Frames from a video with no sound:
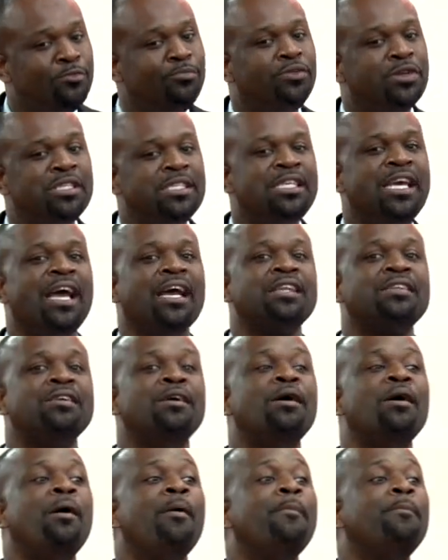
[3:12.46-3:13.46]
to protect
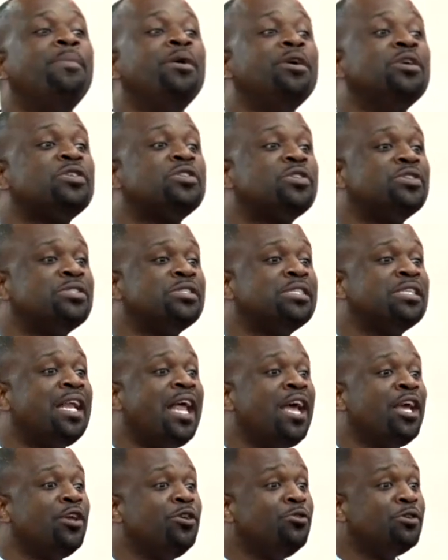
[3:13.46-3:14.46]
persons
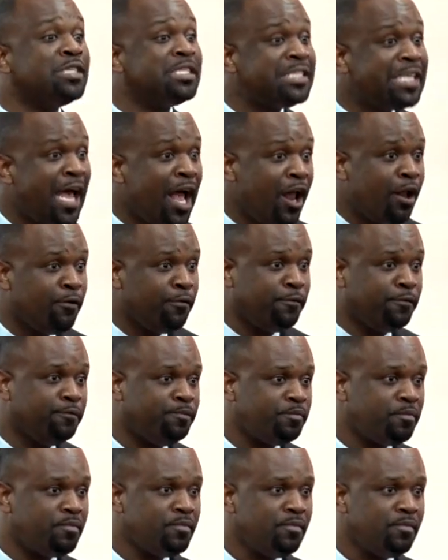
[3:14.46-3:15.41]
like yourself